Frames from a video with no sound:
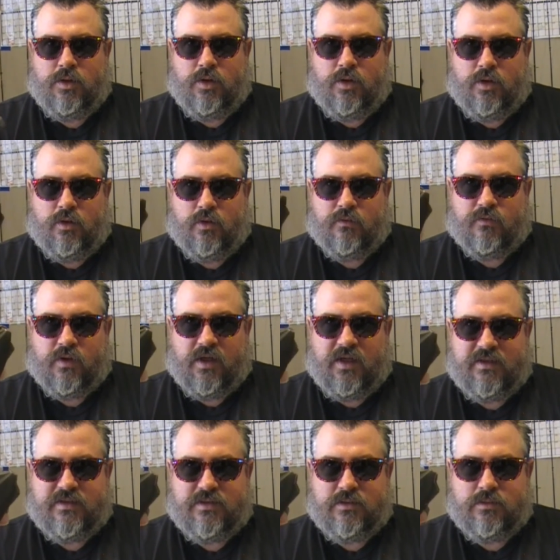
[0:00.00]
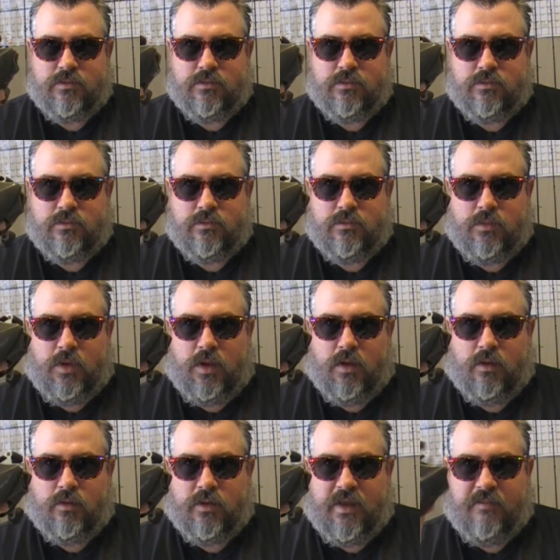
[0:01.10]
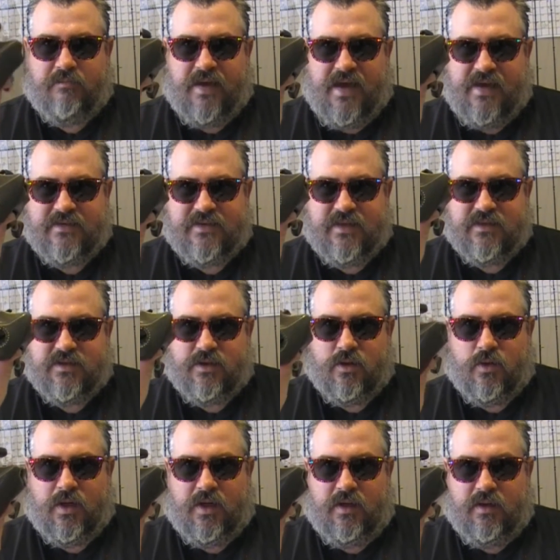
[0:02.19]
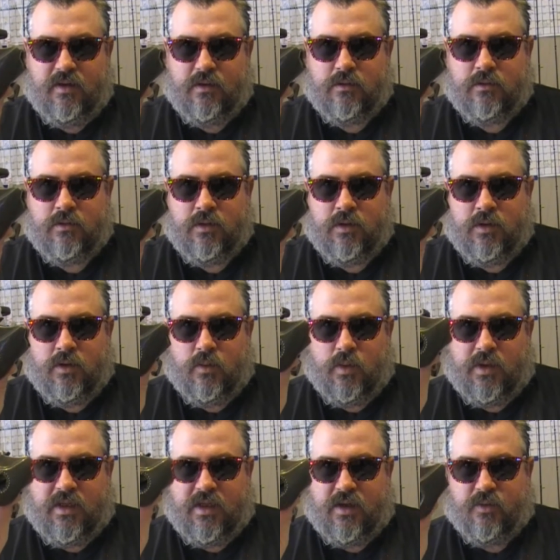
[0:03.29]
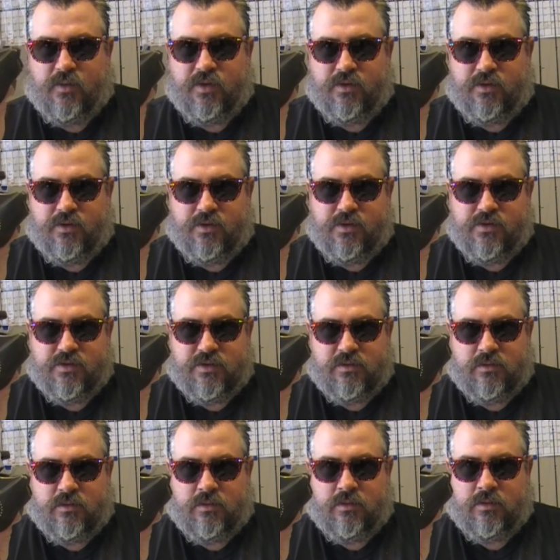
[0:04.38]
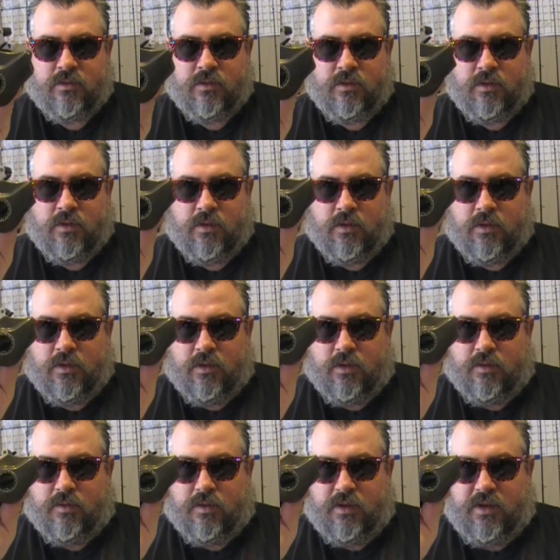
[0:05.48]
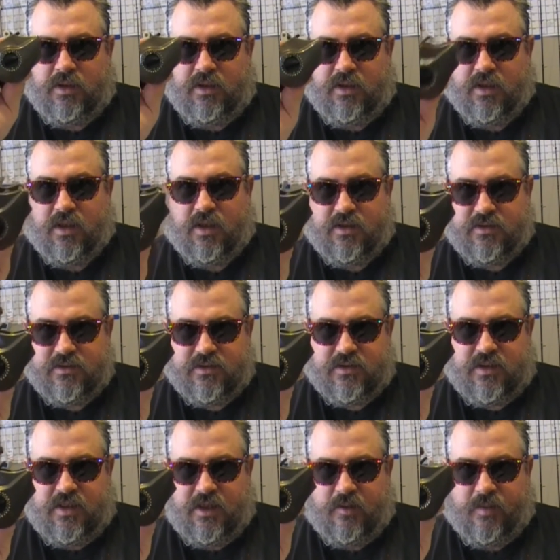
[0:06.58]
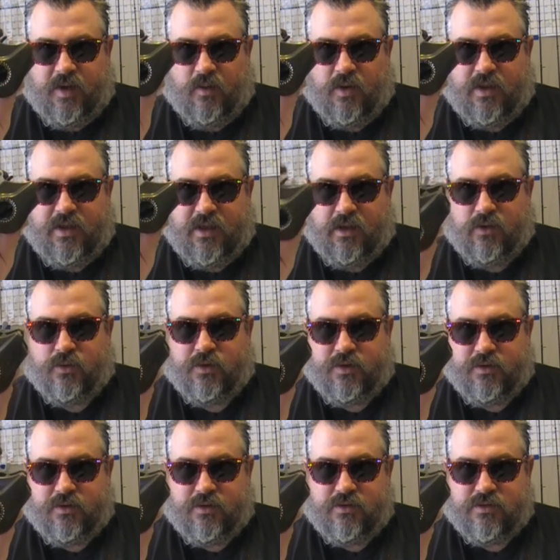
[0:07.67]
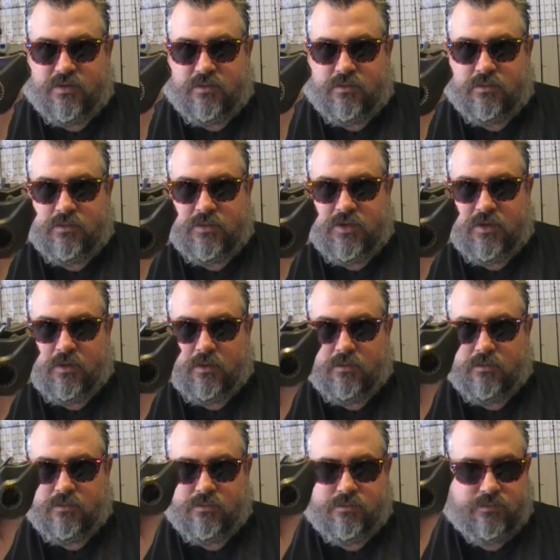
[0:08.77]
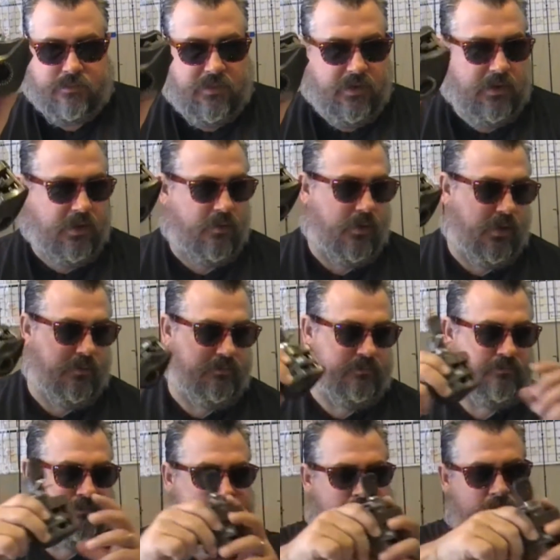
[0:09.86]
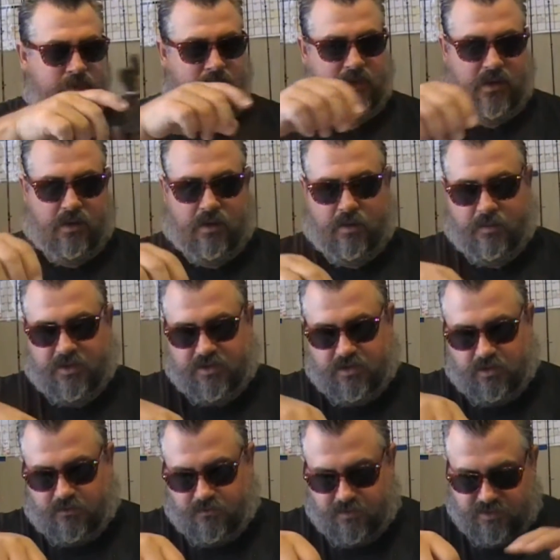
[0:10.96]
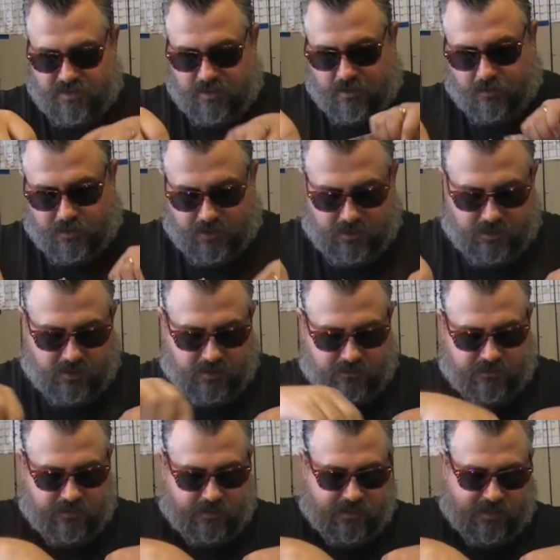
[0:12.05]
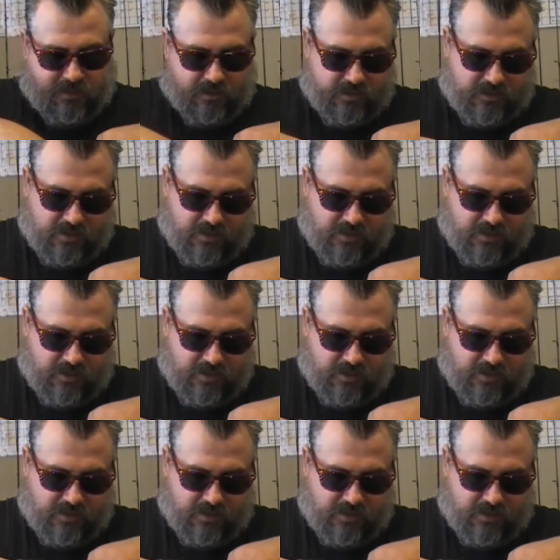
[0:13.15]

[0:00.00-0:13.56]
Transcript: you can do it for less. You know, that bass has no idea what kind of reel you're using. He does care about what kind of lure you're using. So anyway, let's look for this other one in here and see what it looks